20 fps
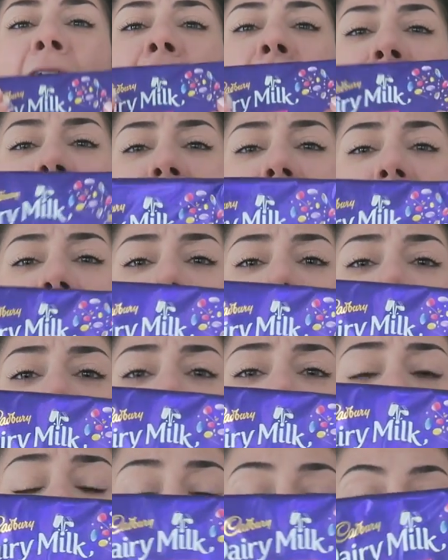
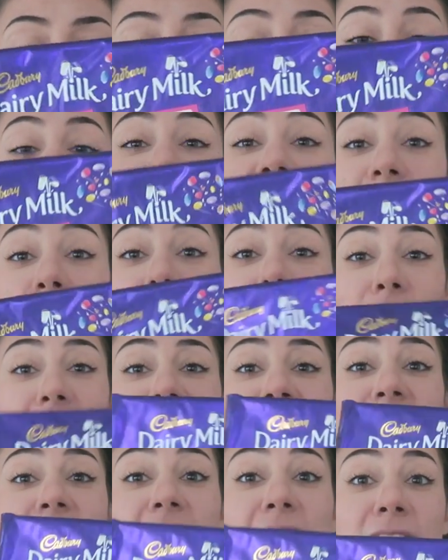Ah, so this
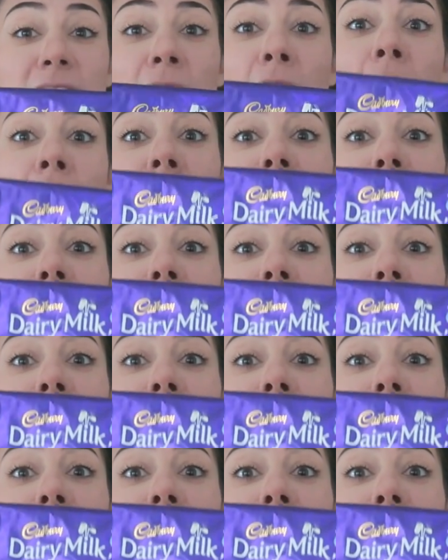already is